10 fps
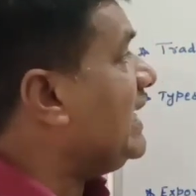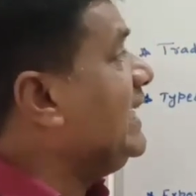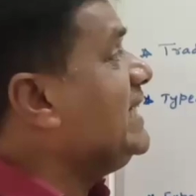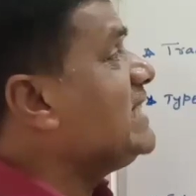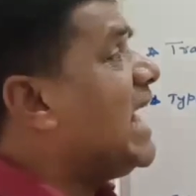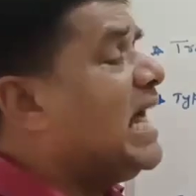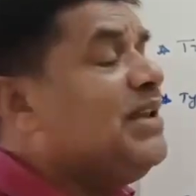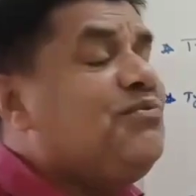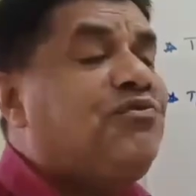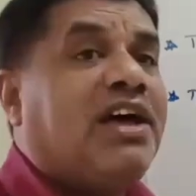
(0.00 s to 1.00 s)
it is an
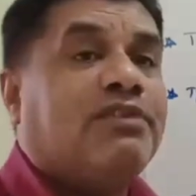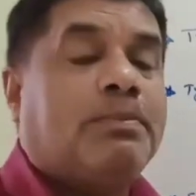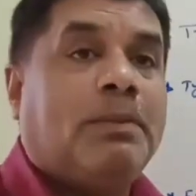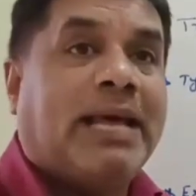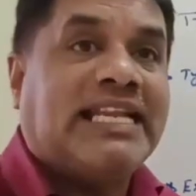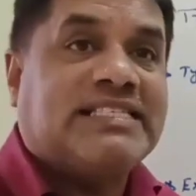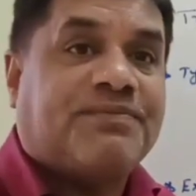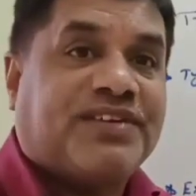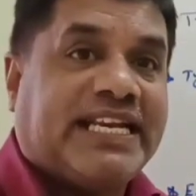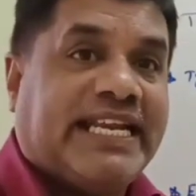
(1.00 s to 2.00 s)
unfavorable balance
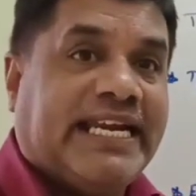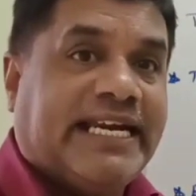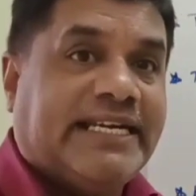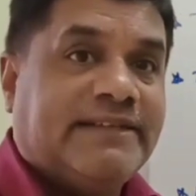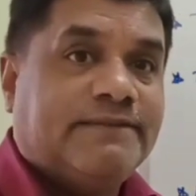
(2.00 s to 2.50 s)
of trade.